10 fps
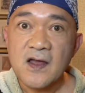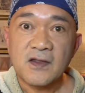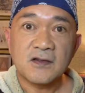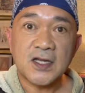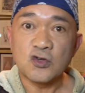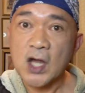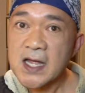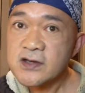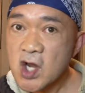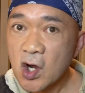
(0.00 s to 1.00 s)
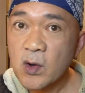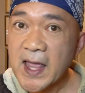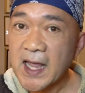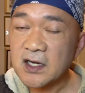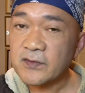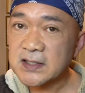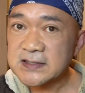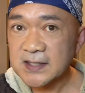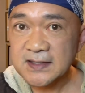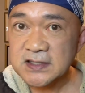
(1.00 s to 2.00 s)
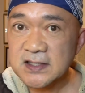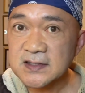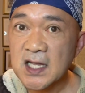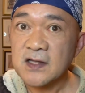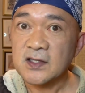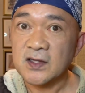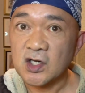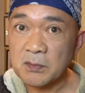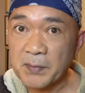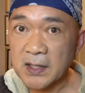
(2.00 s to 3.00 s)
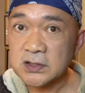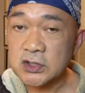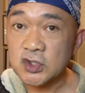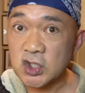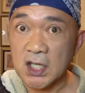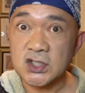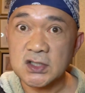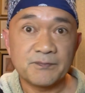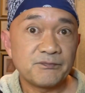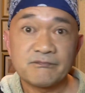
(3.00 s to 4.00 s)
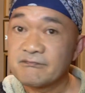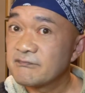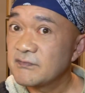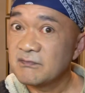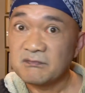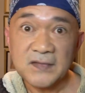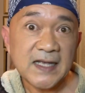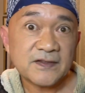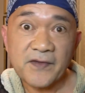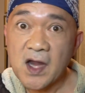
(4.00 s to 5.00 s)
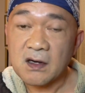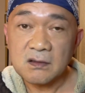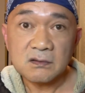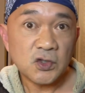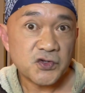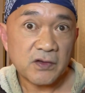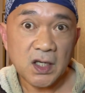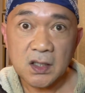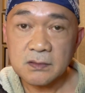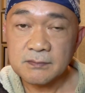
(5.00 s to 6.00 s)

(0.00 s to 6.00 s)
that they do not know any of the contestants that they're about to judge. That's fair, don't you think?